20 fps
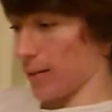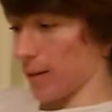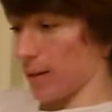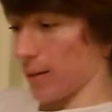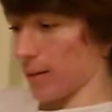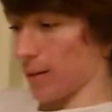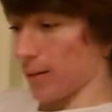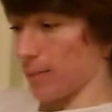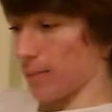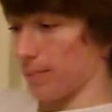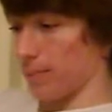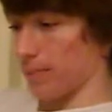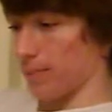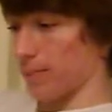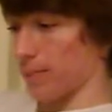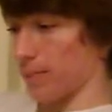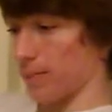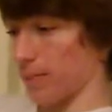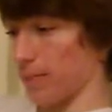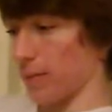Um,
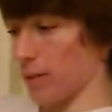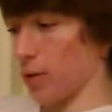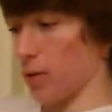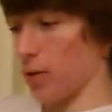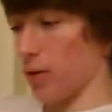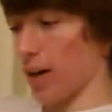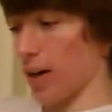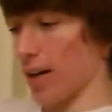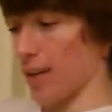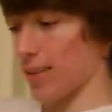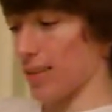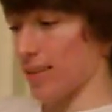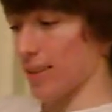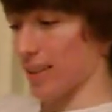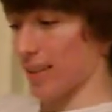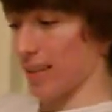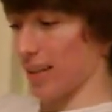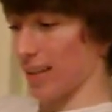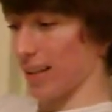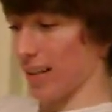through Christ,
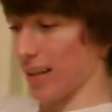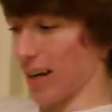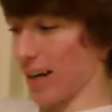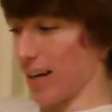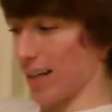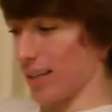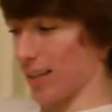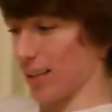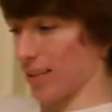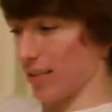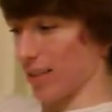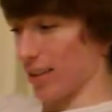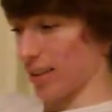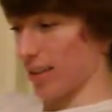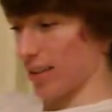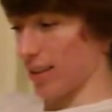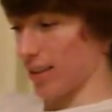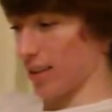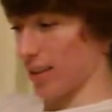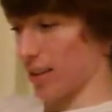God gives us
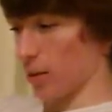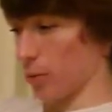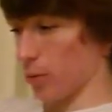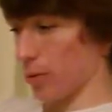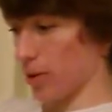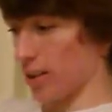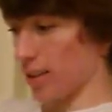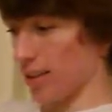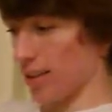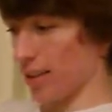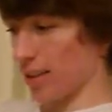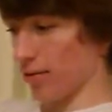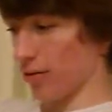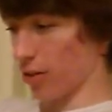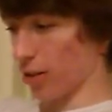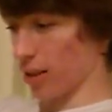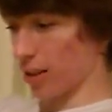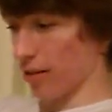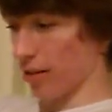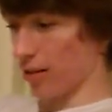the riches and
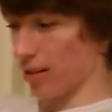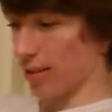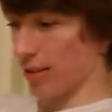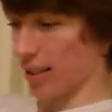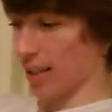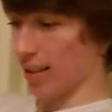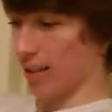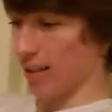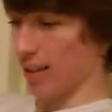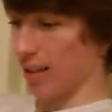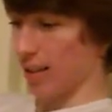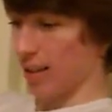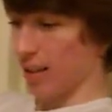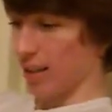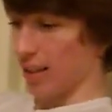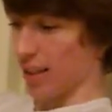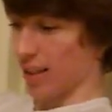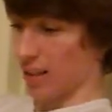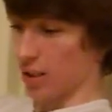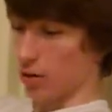forgiveness that
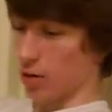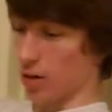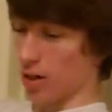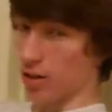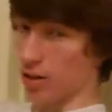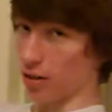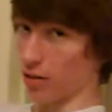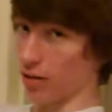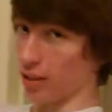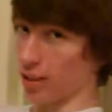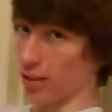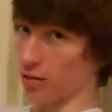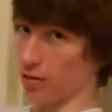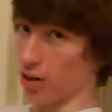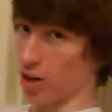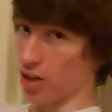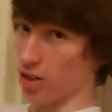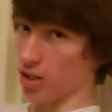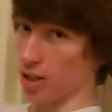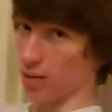and the treasure of His
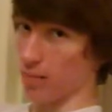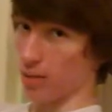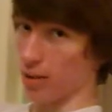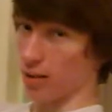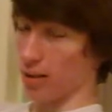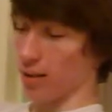friendship.